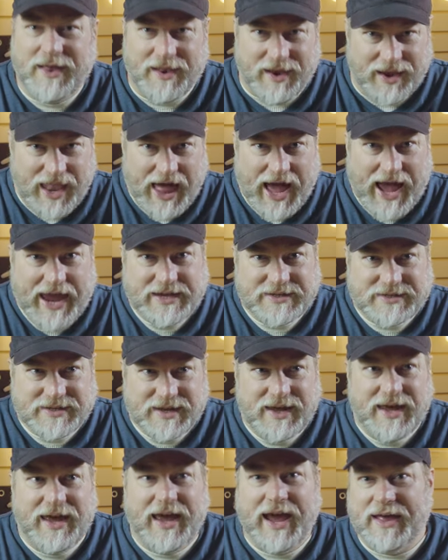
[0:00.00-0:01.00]
Light
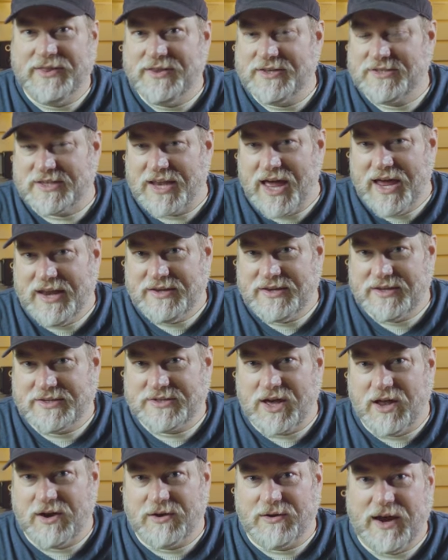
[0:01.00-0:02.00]
and the slight
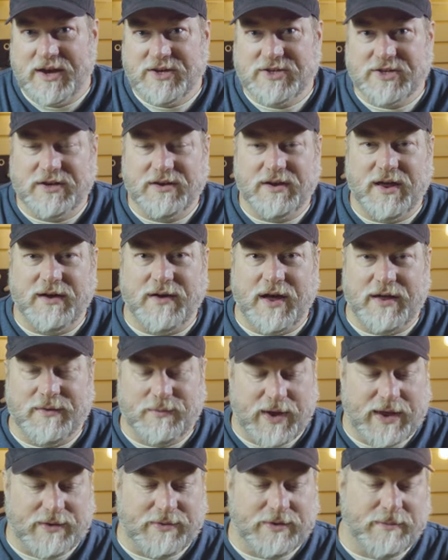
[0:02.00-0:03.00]
discoloration
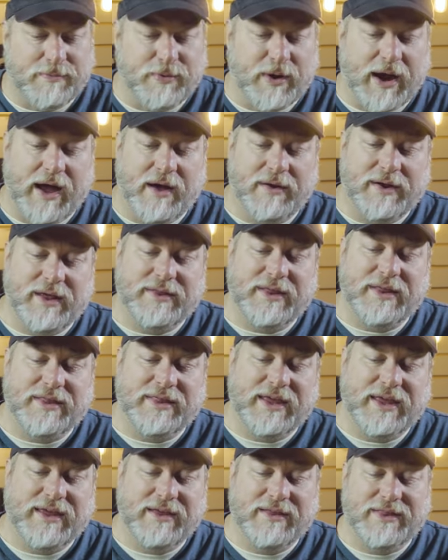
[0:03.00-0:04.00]
and the brown, and then
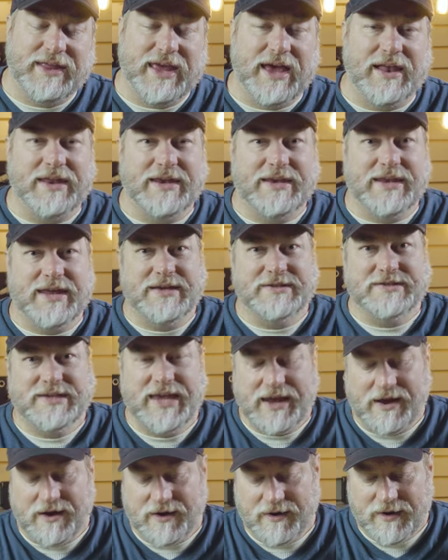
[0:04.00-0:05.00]
the LEDs
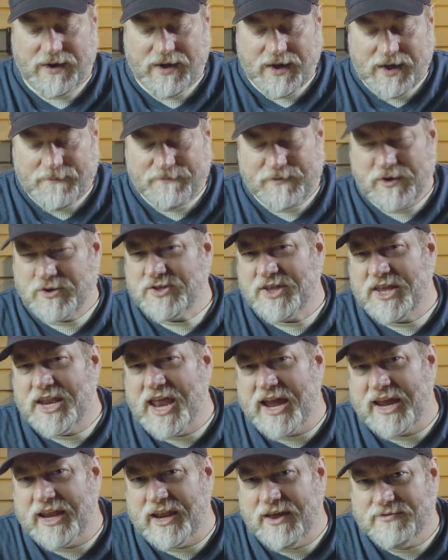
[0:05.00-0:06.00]
here. Those are the
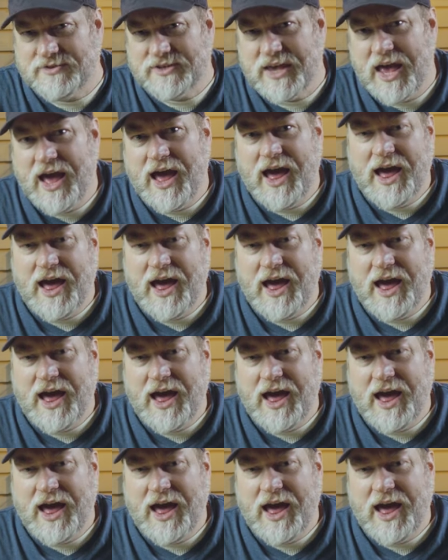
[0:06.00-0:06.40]
negatives.